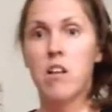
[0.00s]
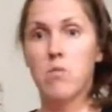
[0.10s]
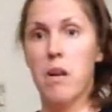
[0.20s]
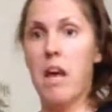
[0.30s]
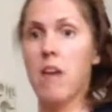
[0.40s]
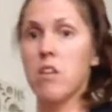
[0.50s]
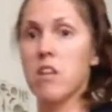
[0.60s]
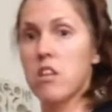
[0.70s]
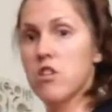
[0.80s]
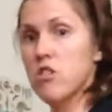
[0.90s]
is when
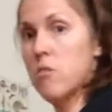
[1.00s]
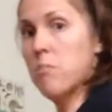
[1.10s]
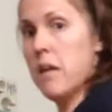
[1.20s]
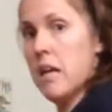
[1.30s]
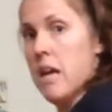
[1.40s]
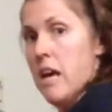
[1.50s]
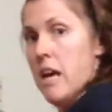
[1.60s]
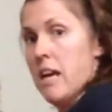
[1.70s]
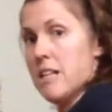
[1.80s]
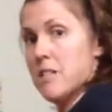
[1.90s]
everything should be
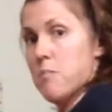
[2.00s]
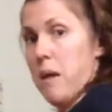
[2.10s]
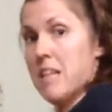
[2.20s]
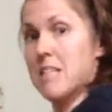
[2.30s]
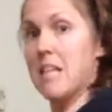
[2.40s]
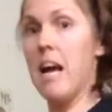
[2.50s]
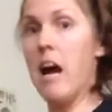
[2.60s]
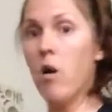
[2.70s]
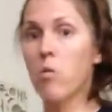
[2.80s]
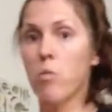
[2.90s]
expanding
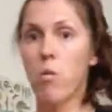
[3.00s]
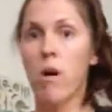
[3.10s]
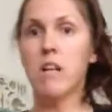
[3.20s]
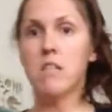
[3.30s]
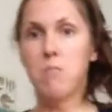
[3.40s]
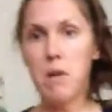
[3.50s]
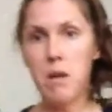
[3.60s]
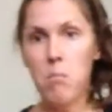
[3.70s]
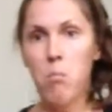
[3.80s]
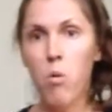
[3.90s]
out. We want it to
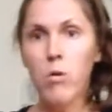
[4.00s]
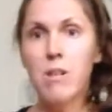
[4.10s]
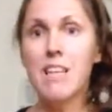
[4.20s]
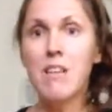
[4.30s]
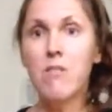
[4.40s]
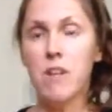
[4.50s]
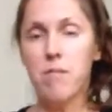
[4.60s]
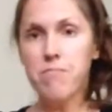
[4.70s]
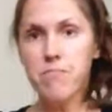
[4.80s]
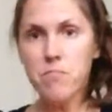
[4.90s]
be more
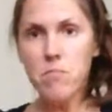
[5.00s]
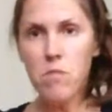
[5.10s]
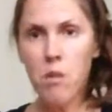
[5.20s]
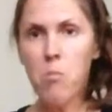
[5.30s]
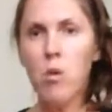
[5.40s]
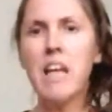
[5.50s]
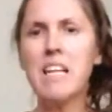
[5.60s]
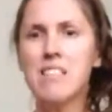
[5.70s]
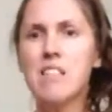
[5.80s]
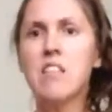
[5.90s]
even, more like a
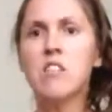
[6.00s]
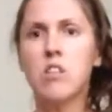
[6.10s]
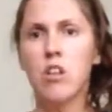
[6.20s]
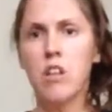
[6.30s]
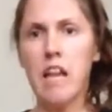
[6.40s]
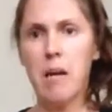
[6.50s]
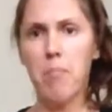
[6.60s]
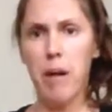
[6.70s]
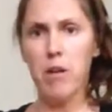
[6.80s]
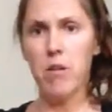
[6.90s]
cylinder or like a
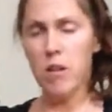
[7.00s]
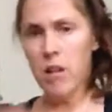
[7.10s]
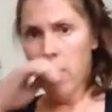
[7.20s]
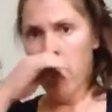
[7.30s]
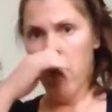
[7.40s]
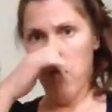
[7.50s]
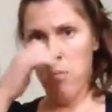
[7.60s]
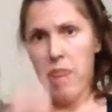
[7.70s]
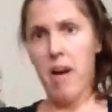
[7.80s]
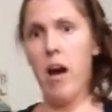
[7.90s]
barrel,
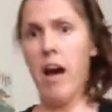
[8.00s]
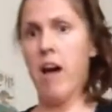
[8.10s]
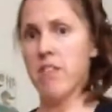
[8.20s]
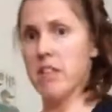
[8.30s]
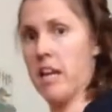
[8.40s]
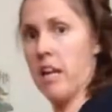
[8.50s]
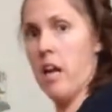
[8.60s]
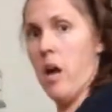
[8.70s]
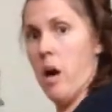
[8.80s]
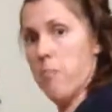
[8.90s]
without having like
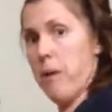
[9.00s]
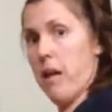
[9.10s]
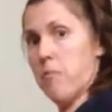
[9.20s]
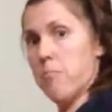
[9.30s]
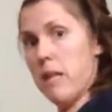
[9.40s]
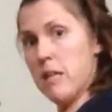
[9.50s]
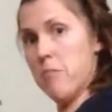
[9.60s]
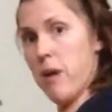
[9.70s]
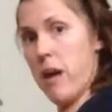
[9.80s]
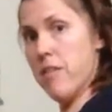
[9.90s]
a big belly
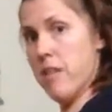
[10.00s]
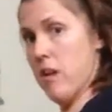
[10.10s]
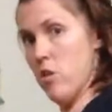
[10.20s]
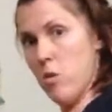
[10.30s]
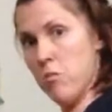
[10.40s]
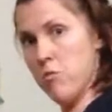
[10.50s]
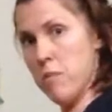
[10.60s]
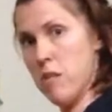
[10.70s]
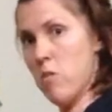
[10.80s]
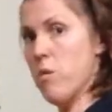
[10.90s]
breath and no
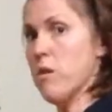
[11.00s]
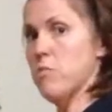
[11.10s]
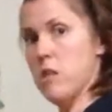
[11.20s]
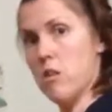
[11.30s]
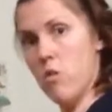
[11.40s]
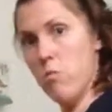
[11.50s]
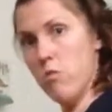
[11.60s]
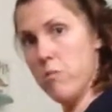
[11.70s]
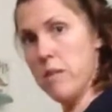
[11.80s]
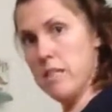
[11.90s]
movement in the ribs and no
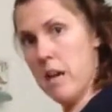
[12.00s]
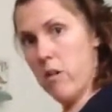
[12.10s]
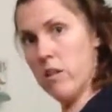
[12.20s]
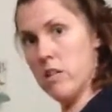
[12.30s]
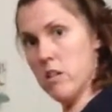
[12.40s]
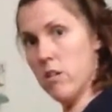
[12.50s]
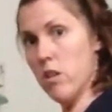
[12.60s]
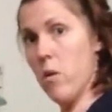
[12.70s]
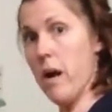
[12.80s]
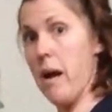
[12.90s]
movement down into the
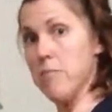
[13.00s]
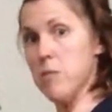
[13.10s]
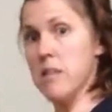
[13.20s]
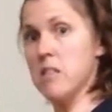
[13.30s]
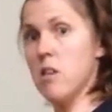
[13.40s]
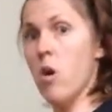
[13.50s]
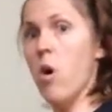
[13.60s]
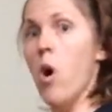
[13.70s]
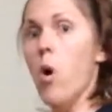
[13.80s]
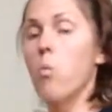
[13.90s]
lower abdomen. So
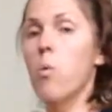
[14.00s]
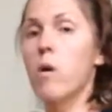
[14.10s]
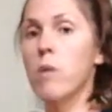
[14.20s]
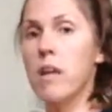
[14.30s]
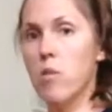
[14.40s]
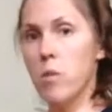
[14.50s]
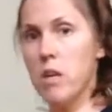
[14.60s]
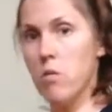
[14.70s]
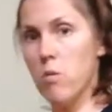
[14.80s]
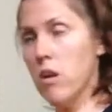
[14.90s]
one way that we
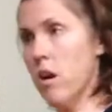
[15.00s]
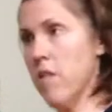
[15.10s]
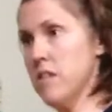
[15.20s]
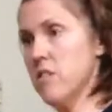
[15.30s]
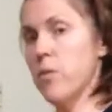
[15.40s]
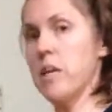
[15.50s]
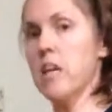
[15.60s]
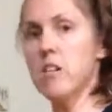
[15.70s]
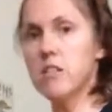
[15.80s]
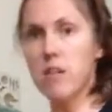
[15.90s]
can work on this, if we get
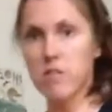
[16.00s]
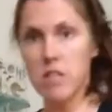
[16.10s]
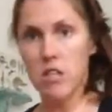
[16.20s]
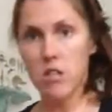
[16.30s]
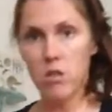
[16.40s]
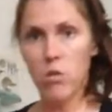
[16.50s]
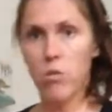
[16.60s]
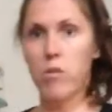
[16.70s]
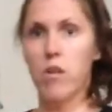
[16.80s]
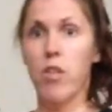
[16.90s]
ourselves
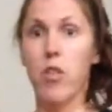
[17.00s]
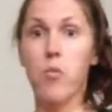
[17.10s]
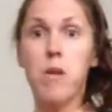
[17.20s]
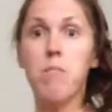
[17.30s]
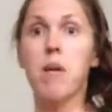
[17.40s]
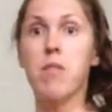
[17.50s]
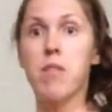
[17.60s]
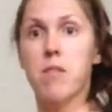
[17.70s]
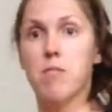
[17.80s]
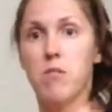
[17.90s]
into the
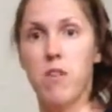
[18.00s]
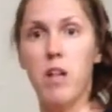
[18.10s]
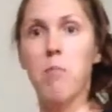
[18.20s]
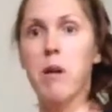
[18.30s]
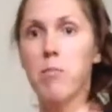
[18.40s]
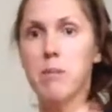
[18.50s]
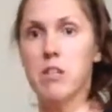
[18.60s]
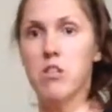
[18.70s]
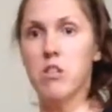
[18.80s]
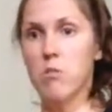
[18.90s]
3-month developmental
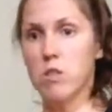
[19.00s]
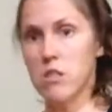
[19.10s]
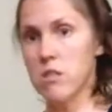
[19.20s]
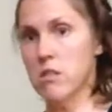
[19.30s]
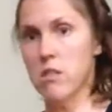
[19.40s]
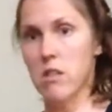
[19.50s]
position, which is